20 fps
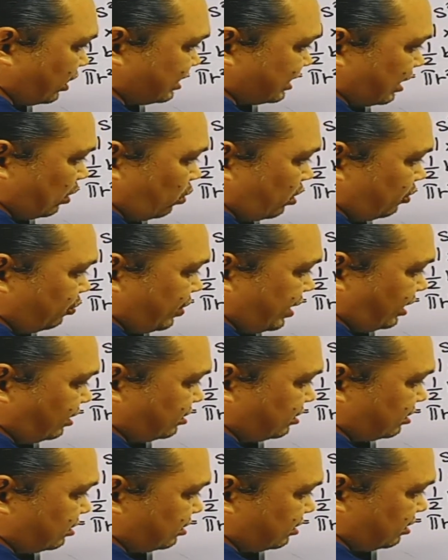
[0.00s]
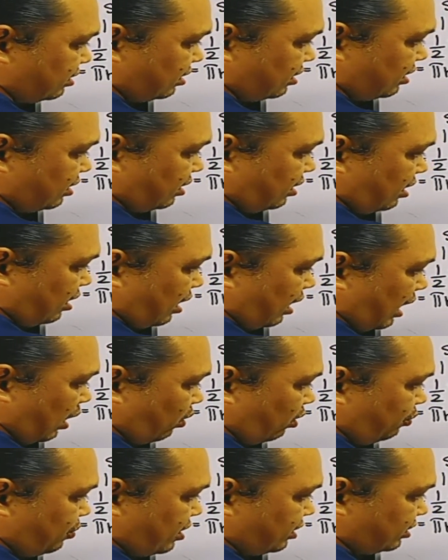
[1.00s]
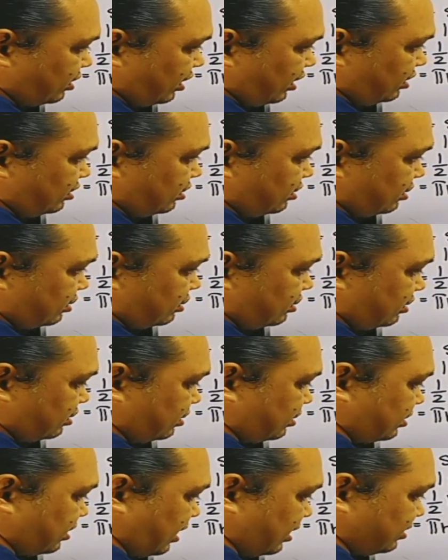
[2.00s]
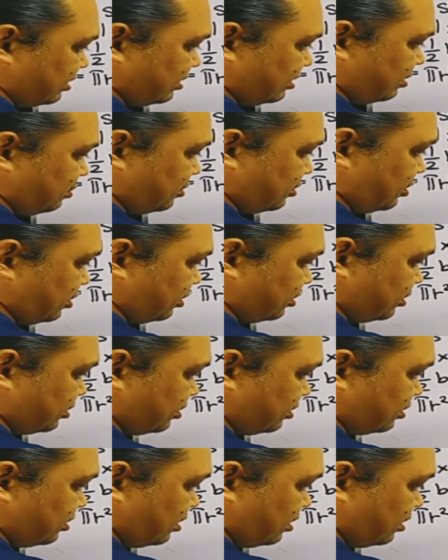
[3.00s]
what's our base? Our base is 10 centimeters.